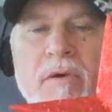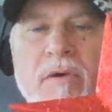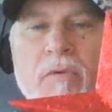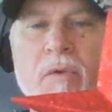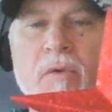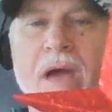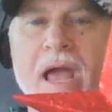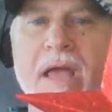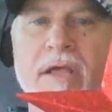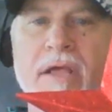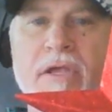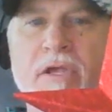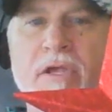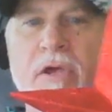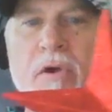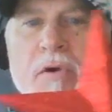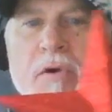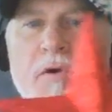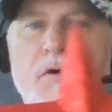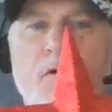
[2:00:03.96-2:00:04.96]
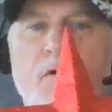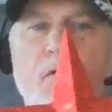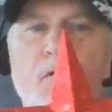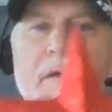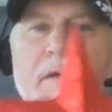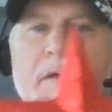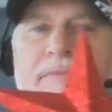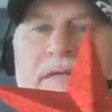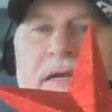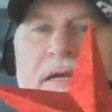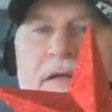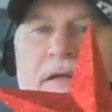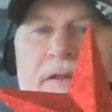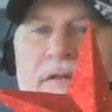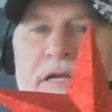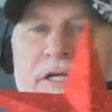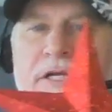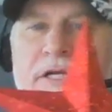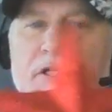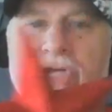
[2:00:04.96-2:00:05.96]
the way you
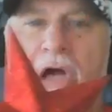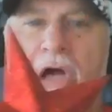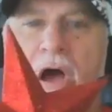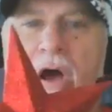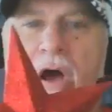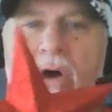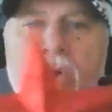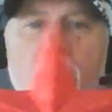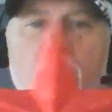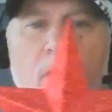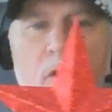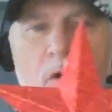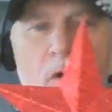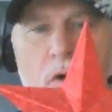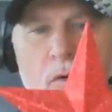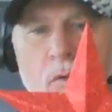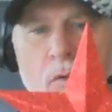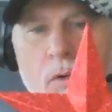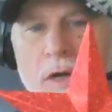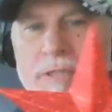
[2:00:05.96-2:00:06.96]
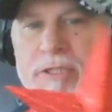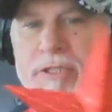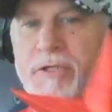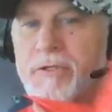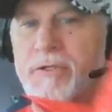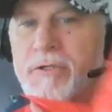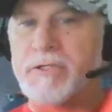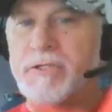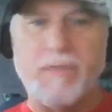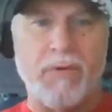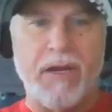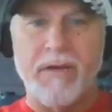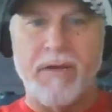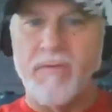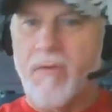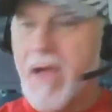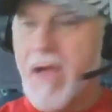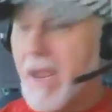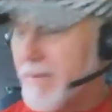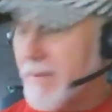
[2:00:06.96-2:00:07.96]
cryptically show what you're doing
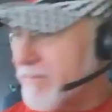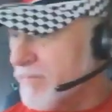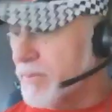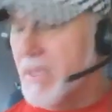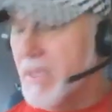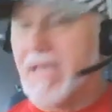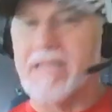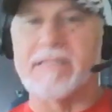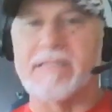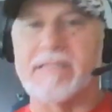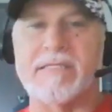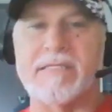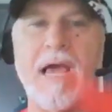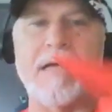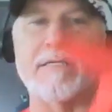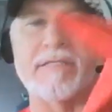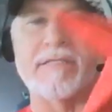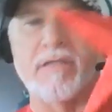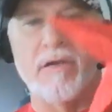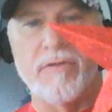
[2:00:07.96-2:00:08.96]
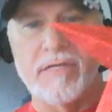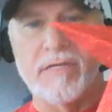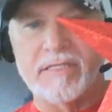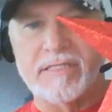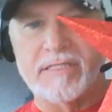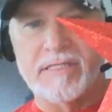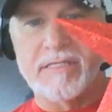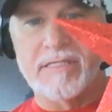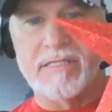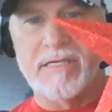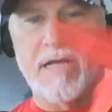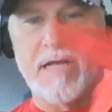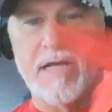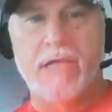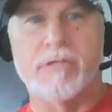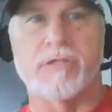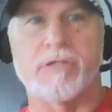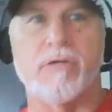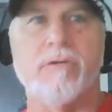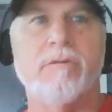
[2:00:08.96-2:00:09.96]
right in plain sight. So this is an
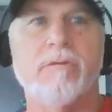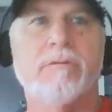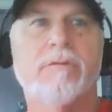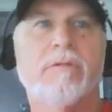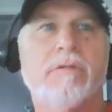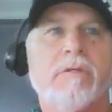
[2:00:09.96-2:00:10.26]
angel,